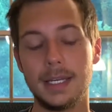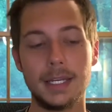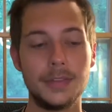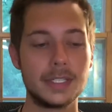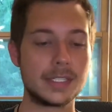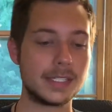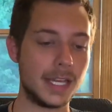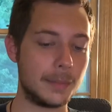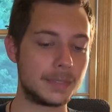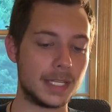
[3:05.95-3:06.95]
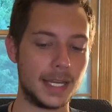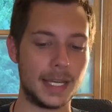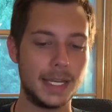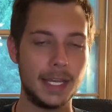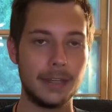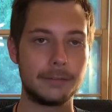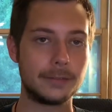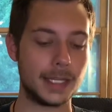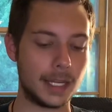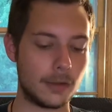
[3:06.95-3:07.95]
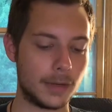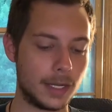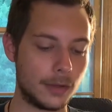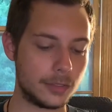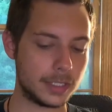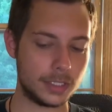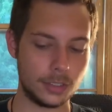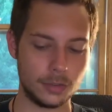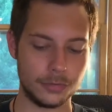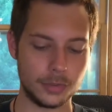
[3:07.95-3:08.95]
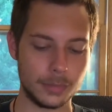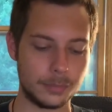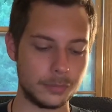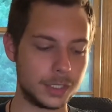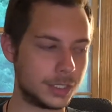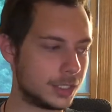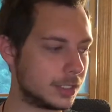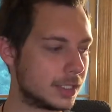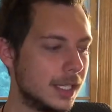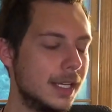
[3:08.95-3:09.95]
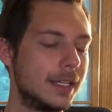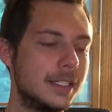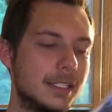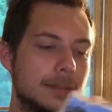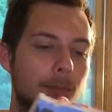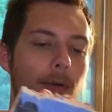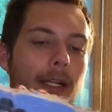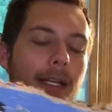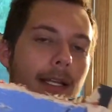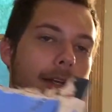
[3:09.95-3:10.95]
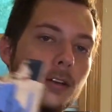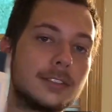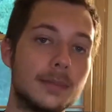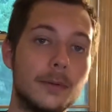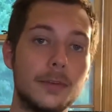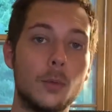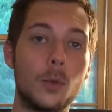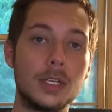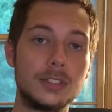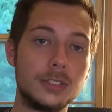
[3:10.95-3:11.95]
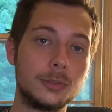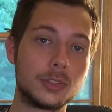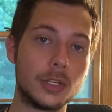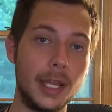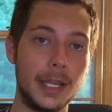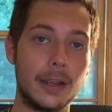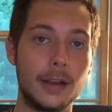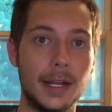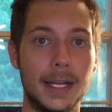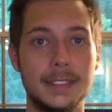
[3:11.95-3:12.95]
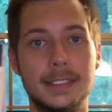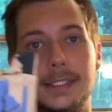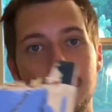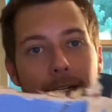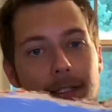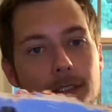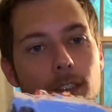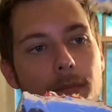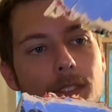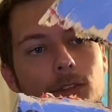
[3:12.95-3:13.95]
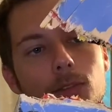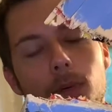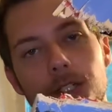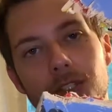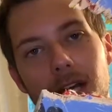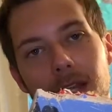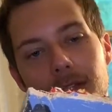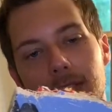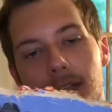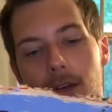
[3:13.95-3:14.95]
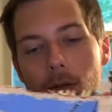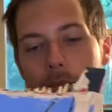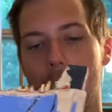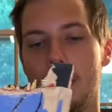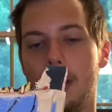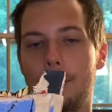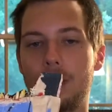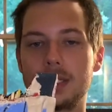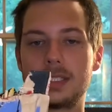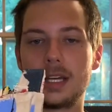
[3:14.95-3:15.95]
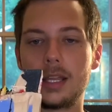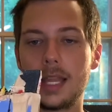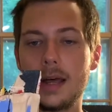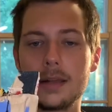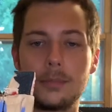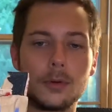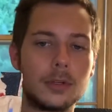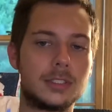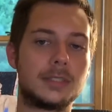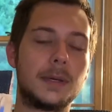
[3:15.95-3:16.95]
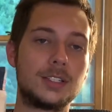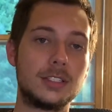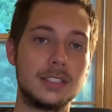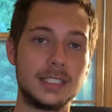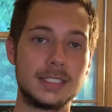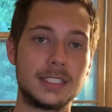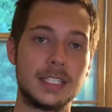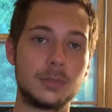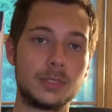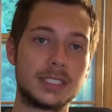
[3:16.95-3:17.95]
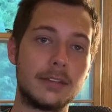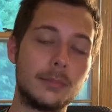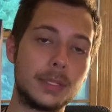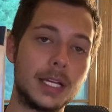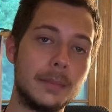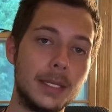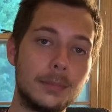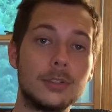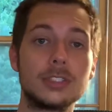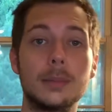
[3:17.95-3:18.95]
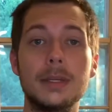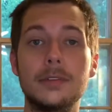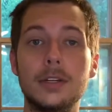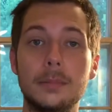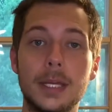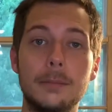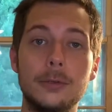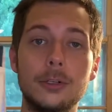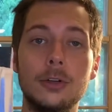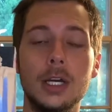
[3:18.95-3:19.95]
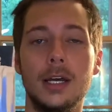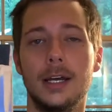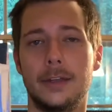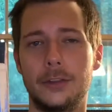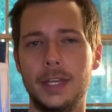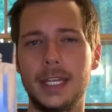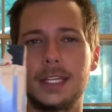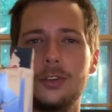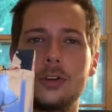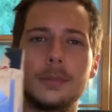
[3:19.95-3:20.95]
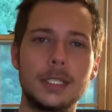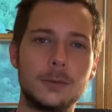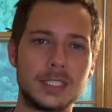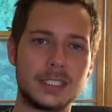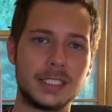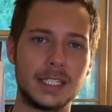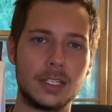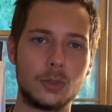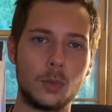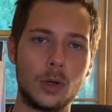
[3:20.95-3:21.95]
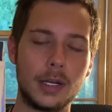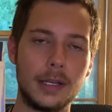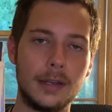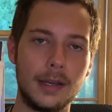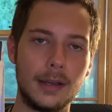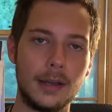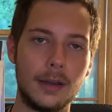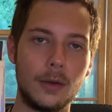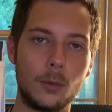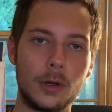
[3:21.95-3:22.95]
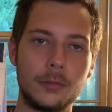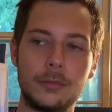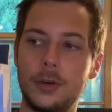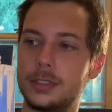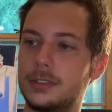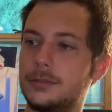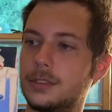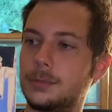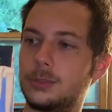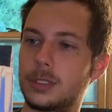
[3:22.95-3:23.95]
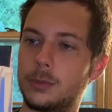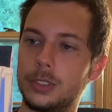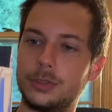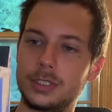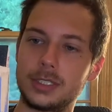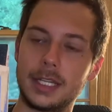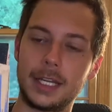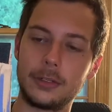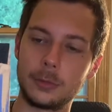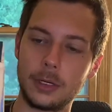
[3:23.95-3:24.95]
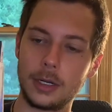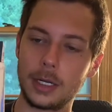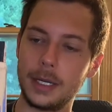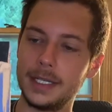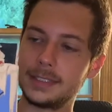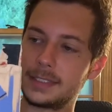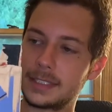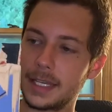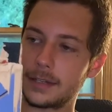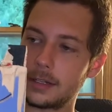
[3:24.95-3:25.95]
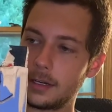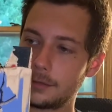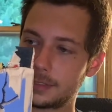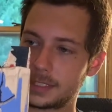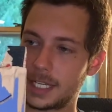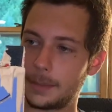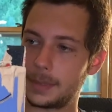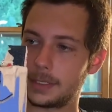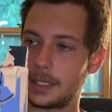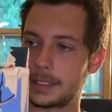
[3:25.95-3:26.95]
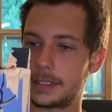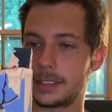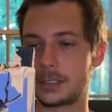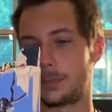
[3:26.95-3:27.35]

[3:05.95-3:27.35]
And this snapped on a flat ground heel flip, which is disappointing, and I know some of it was user error. I did land a little bit too much on the tail, but a lot of boards, especially these days with 7-ply maple, some even are bamboo, they can normally withstand one faulty flip trick where you just land wrong instead of snapping like this.